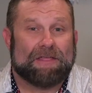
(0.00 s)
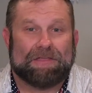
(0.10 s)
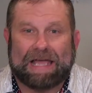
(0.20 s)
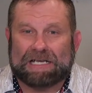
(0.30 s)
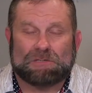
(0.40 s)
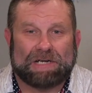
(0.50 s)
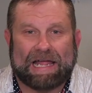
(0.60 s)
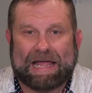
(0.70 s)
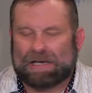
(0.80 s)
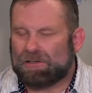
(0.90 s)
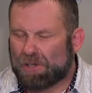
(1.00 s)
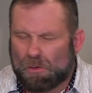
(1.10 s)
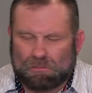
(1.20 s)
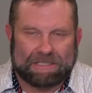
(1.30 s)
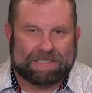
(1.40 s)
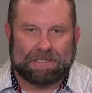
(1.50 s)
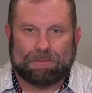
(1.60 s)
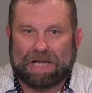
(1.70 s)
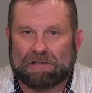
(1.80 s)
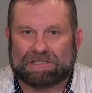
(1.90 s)
That is when to add. Don't listen
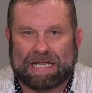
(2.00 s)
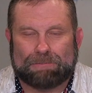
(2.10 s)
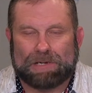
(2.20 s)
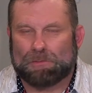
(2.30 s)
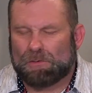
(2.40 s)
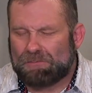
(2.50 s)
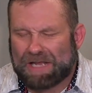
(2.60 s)
to outside people.